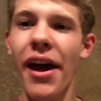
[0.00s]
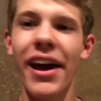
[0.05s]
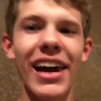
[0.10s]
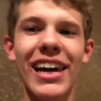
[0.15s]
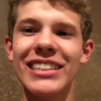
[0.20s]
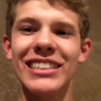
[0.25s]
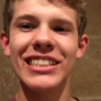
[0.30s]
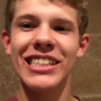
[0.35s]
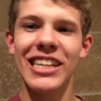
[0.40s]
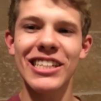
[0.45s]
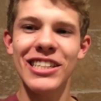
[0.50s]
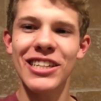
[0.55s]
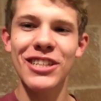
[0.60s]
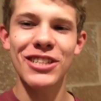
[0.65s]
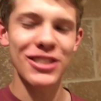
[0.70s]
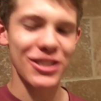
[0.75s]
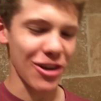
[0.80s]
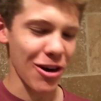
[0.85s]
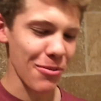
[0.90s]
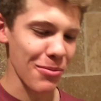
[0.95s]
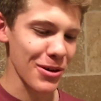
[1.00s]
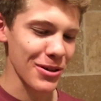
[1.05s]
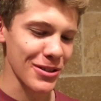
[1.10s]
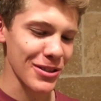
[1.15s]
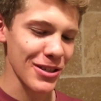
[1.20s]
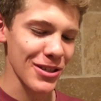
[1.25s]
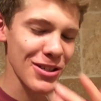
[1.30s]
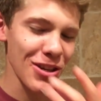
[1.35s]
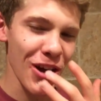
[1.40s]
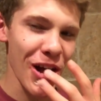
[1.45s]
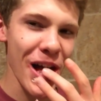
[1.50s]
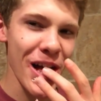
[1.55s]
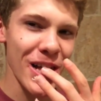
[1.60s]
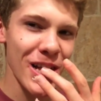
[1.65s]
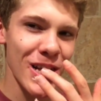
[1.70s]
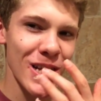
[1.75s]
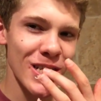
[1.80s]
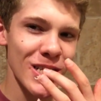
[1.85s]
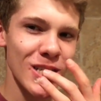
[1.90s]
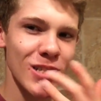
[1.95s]
Guys, it tastes like a Starburst. It's so
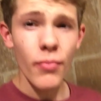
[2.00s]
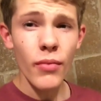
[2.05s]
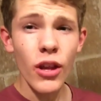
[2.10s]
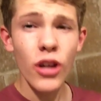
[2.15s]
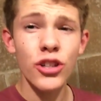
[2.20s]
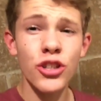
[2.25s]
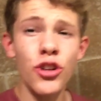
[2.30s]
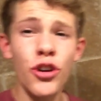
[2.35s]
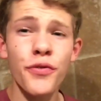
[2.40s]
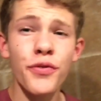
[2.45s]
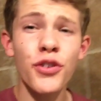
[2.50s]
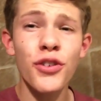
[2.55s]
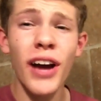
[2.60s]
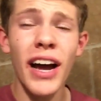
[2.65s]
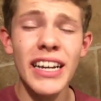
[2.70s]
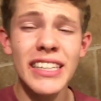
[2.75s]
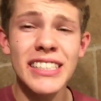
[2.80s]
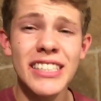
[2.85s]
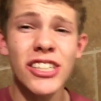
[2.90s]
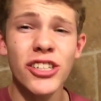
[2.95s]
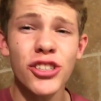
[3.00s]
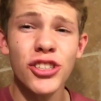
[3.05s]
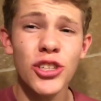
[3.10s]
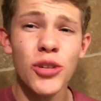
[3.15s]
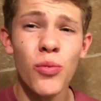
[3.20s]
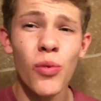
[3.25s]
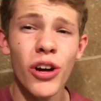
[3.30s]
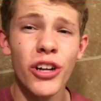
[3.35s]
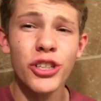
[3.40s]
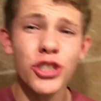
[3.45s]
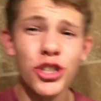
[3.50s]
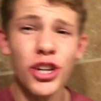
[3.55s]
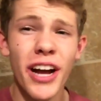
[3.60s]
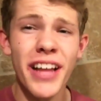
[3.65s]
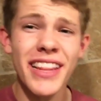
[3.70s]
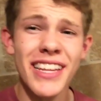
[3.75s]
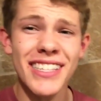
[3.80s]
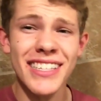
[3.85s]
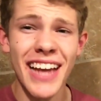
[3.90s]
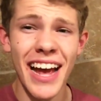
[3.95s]
good. So if you guys seriously want to
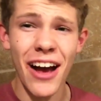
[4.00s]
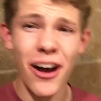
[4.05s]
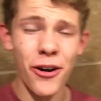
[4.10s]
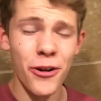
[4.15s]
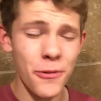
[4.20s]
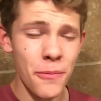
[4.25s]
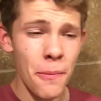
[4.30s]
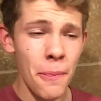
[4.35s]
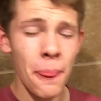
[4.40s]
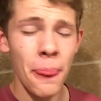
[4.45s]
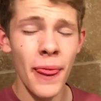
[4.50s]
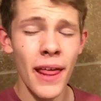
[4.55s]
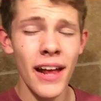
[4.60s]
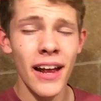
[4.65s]
try this out,